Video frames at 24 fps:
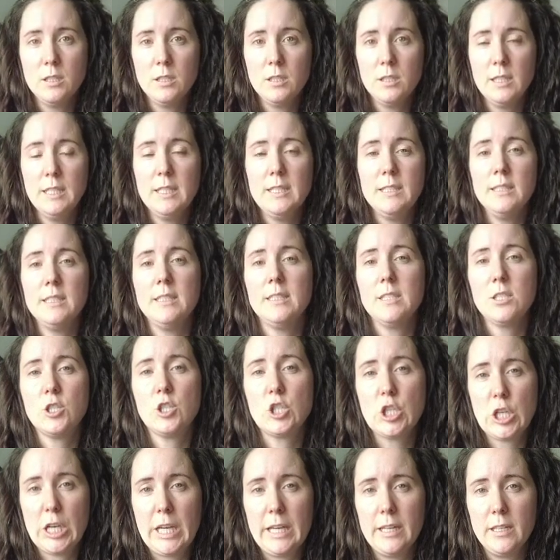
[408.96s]
in this
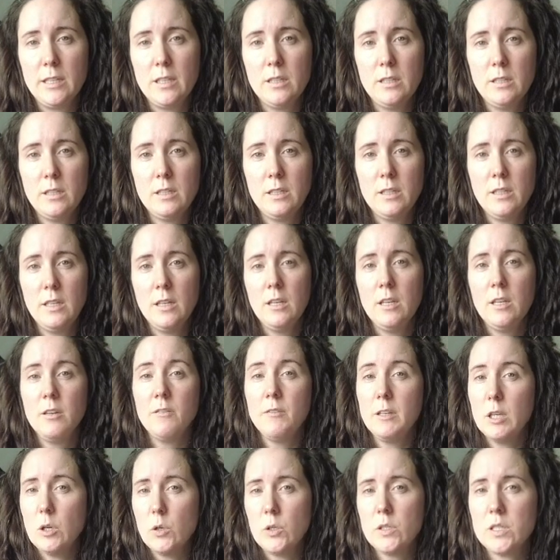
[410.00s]
shell.
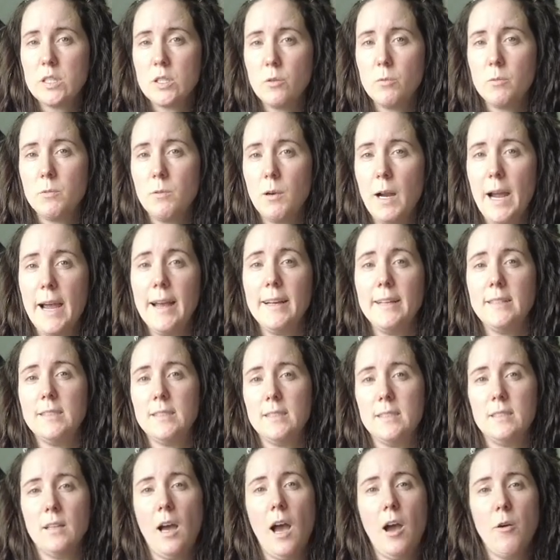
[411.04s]
We also
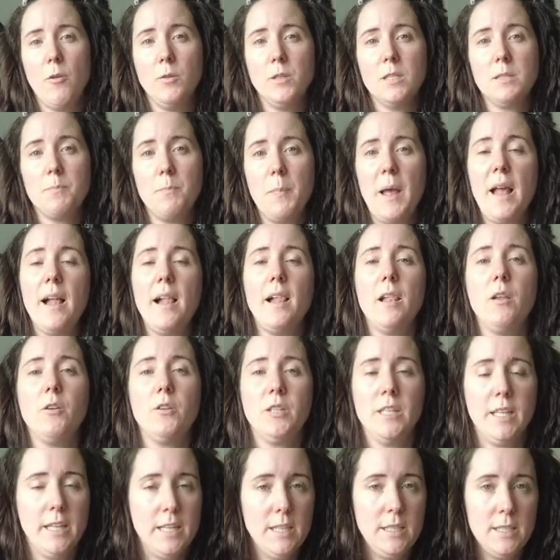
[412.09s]
write our spell on
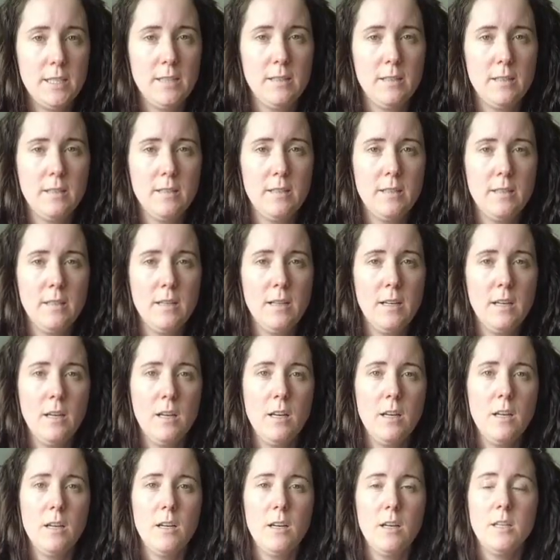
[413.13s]
it.
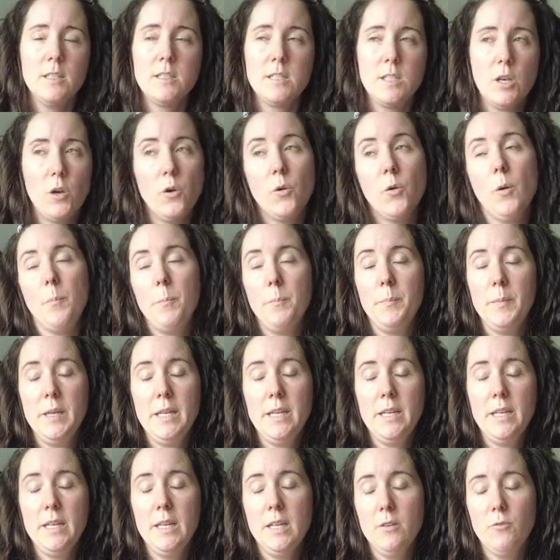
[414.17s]
So
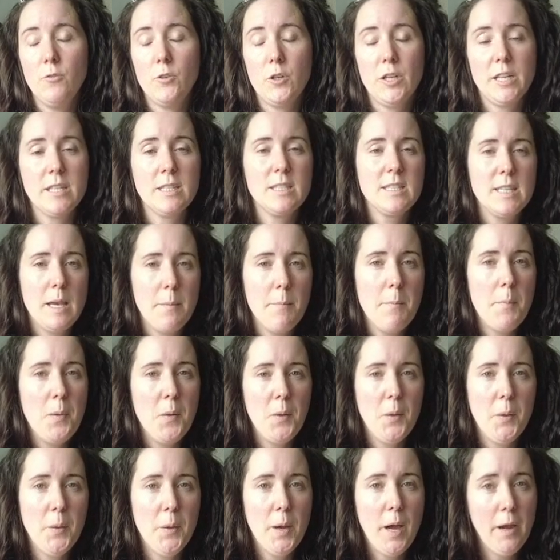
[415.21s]
me, for
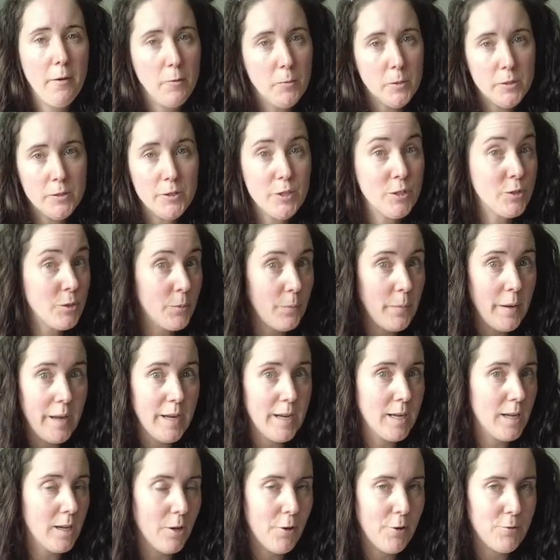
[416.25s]
example, I want to
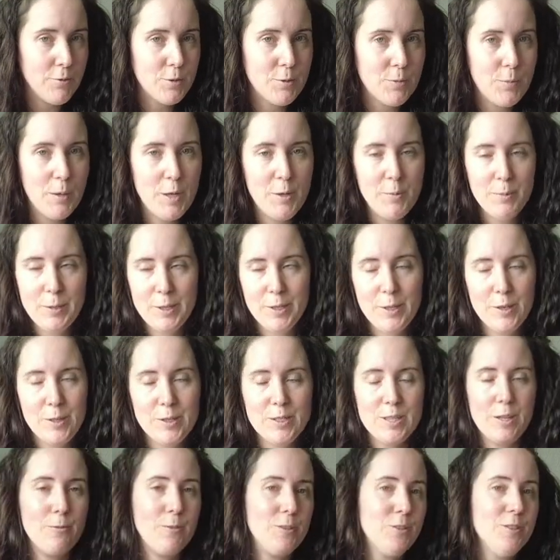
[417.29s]
make a love spell
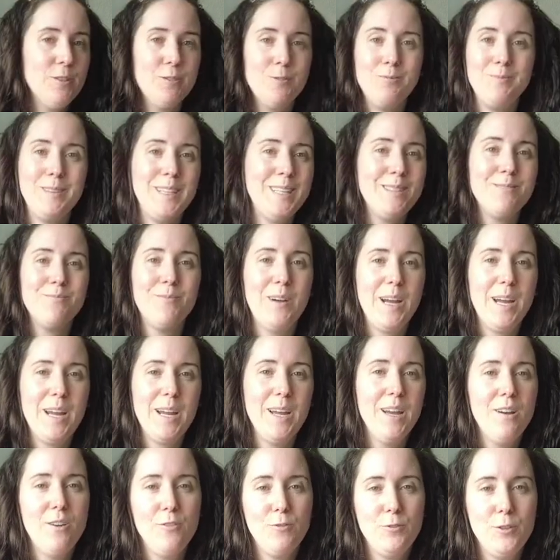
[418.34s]
because I want to meet
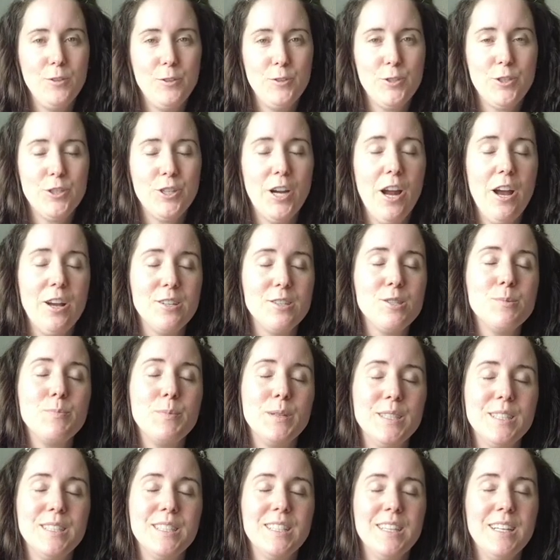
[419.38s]
my future
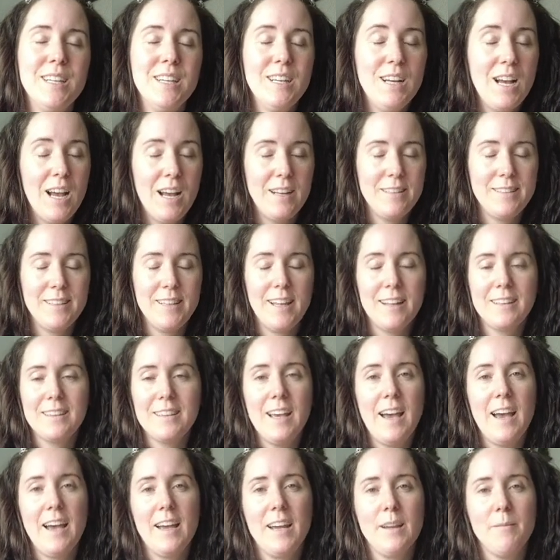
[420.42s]
husband at that
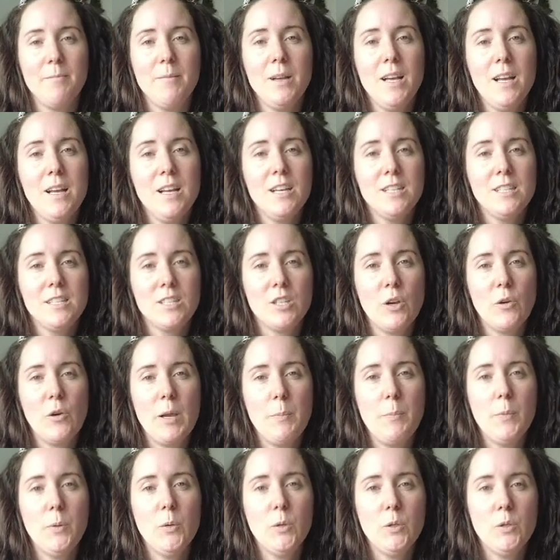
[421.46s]
time. So I
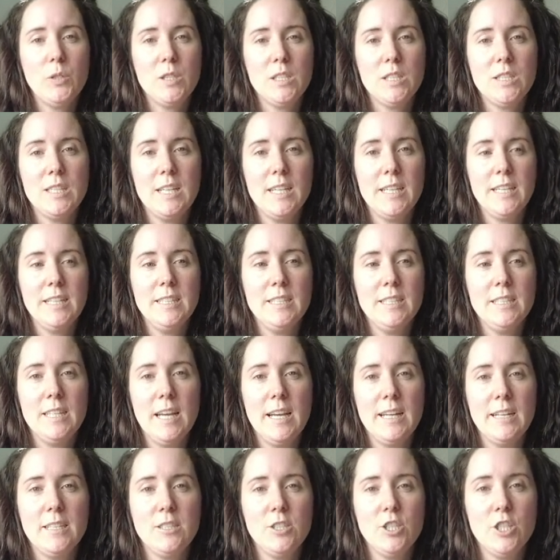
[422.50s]
put the
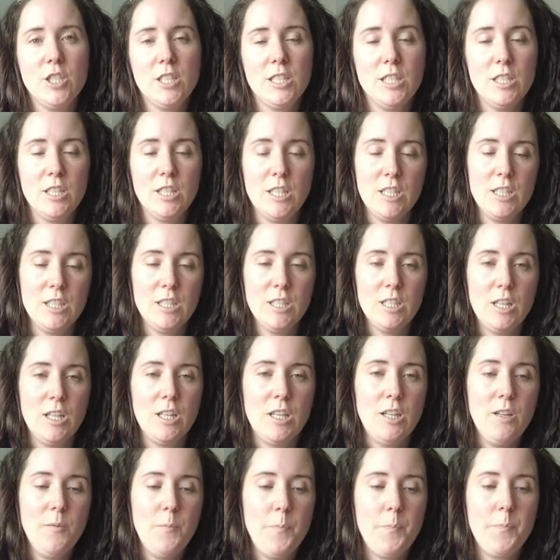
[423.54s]
intention and
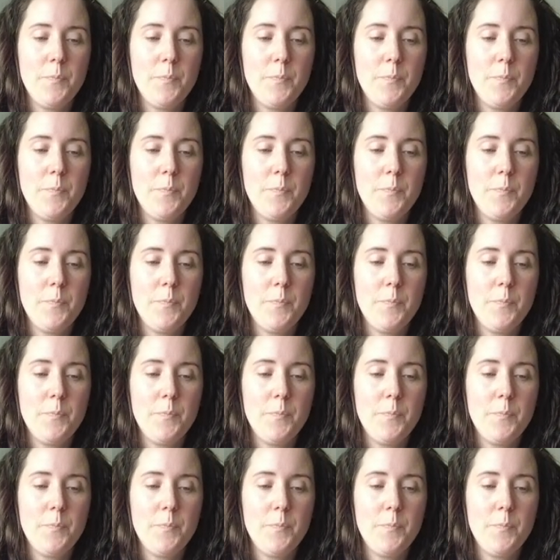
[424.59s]
the